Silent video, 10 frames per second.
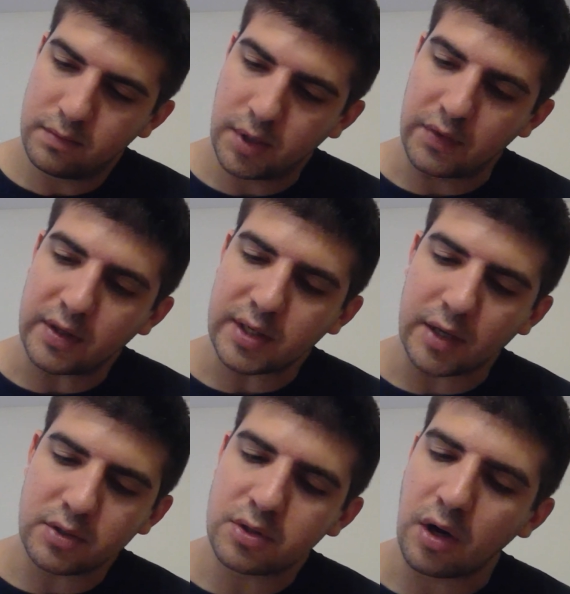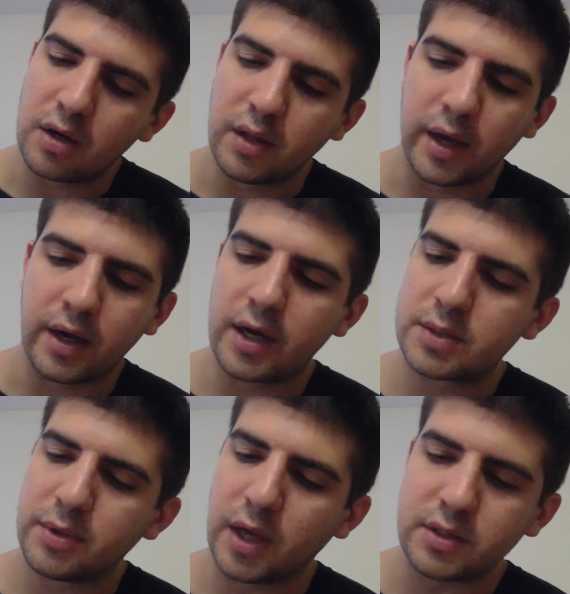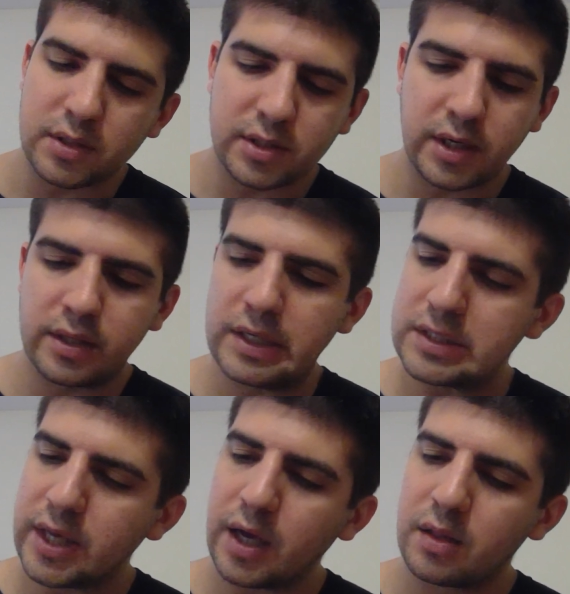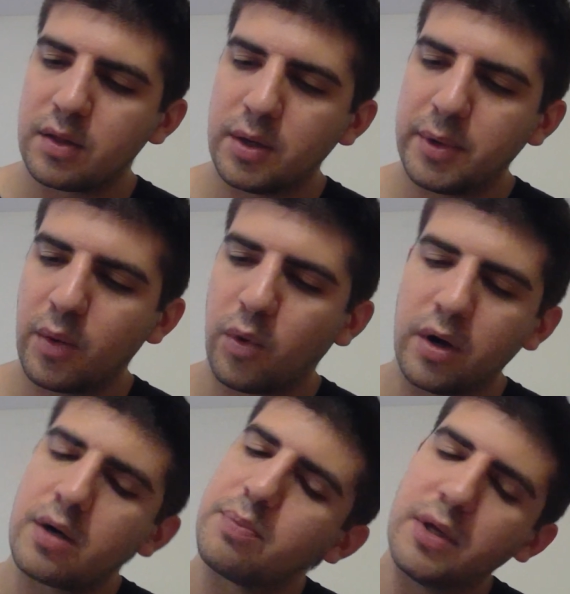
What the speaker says: And these answers are online, guys, but as you can see, these take a little bit of work.